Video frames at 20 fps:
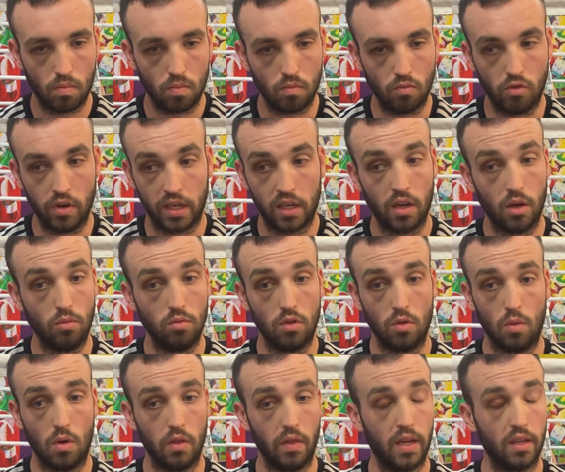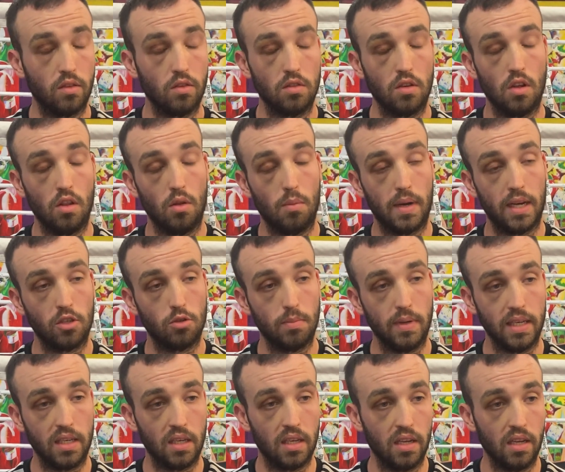Rico's the one that does all the
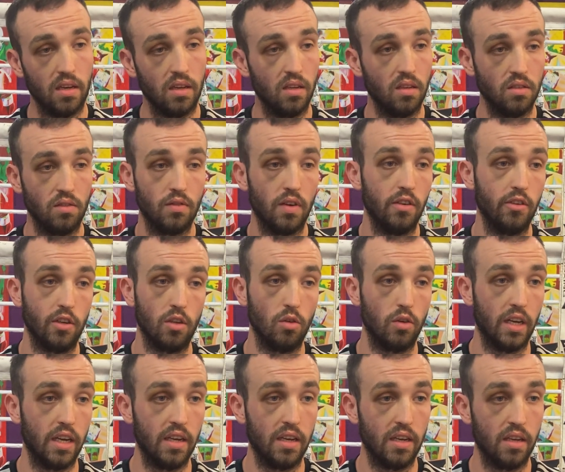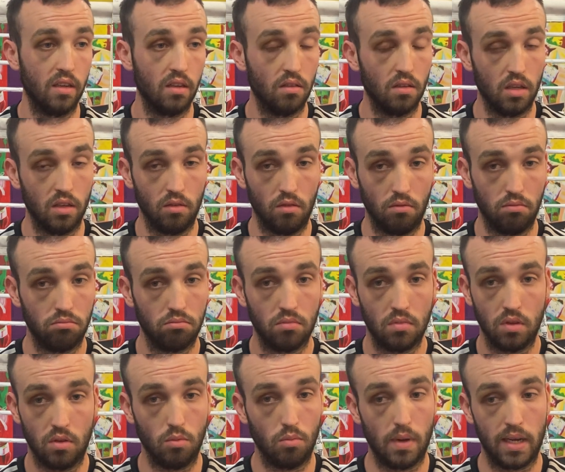matchmaking, and he's very good at it. He'll
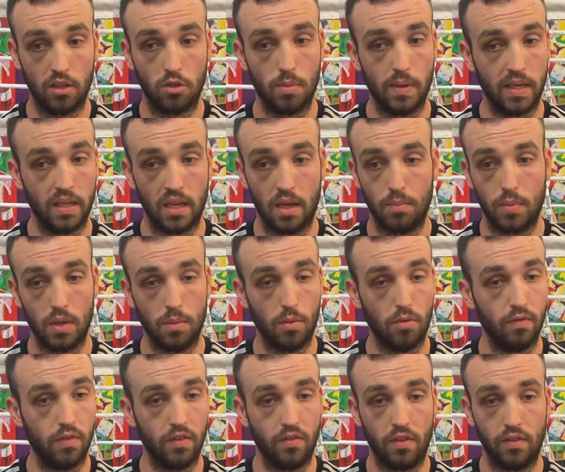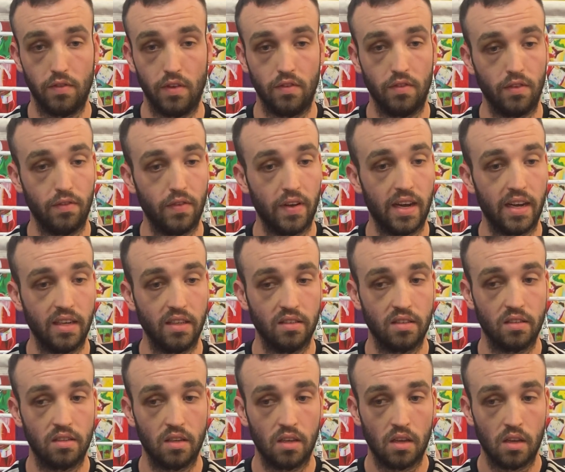matchmake, get people 50-50 fights,
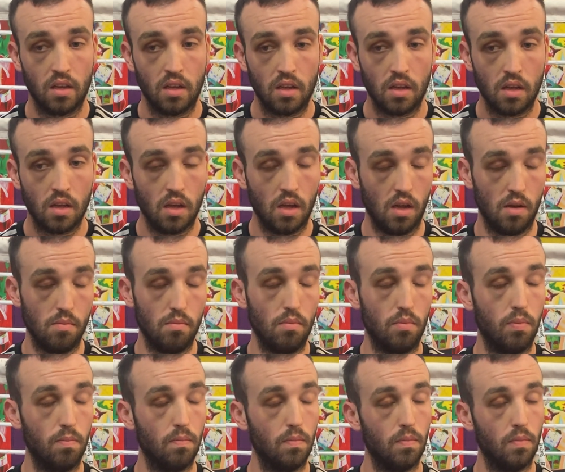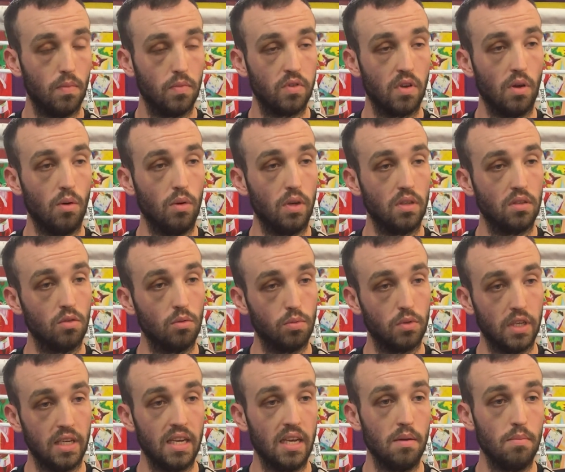so it's up to
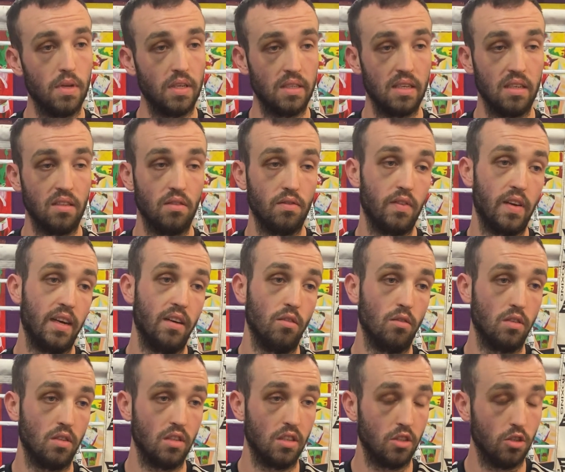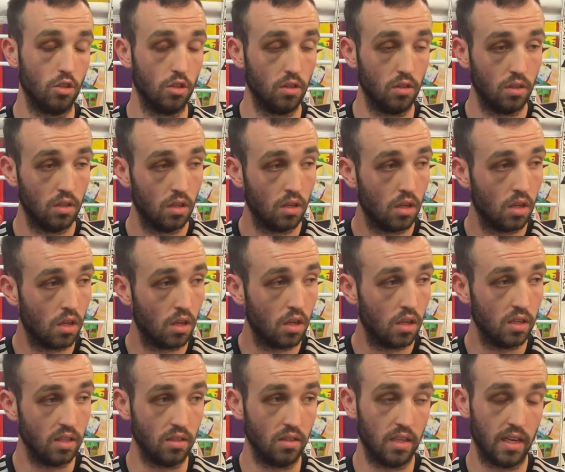him. It's his final decision.
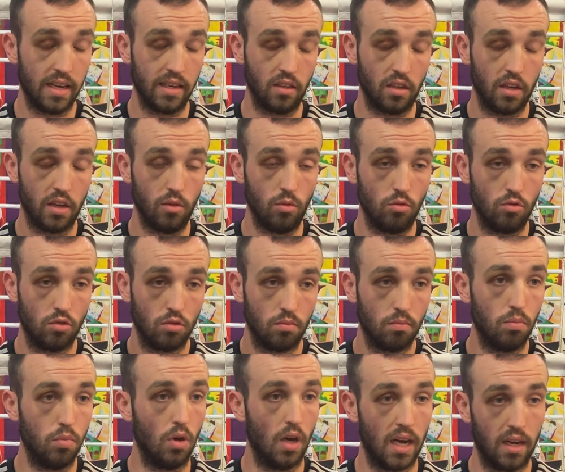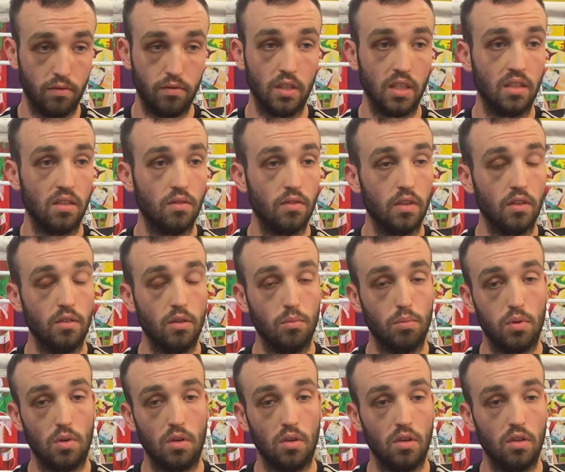He's the head coach, but I think it's very
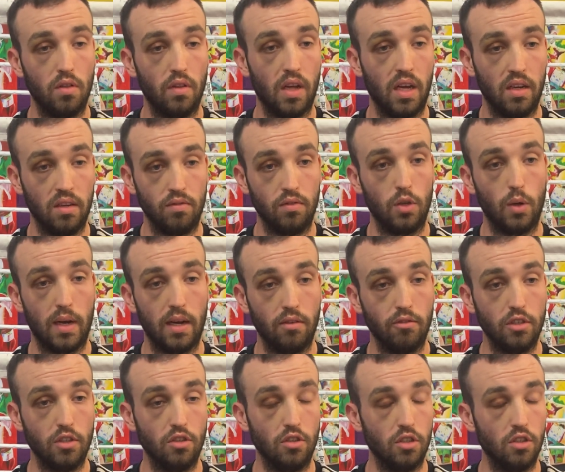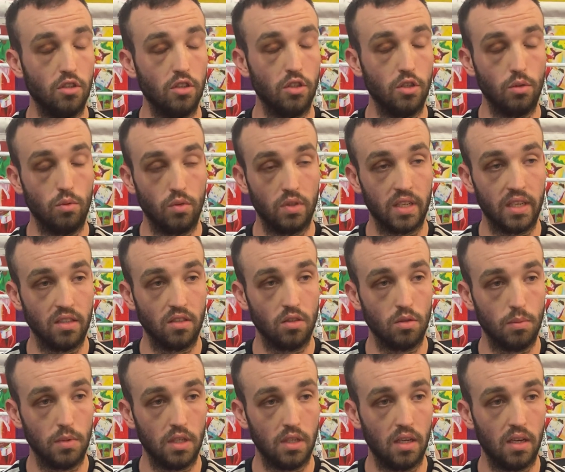important that if you are injured, you do say
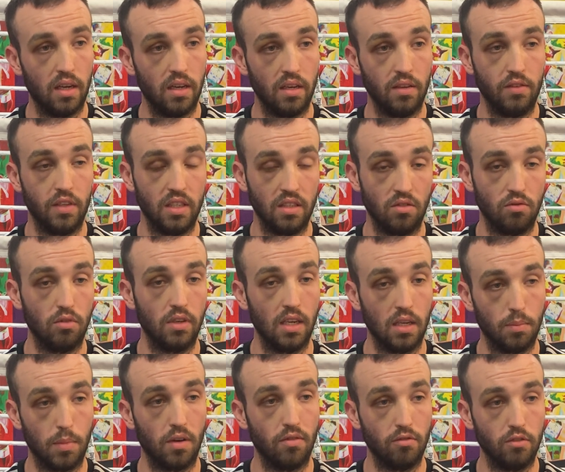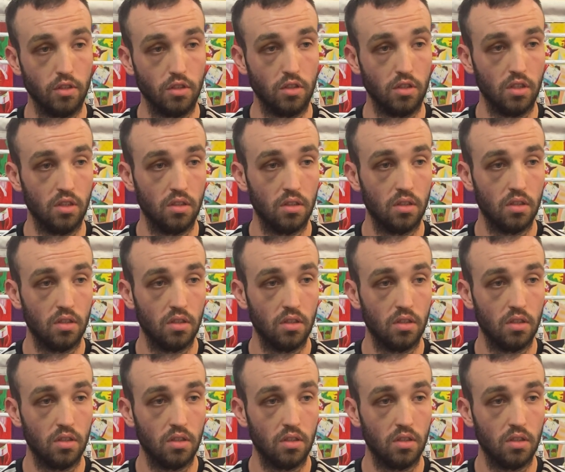something, and if it is really bothering you,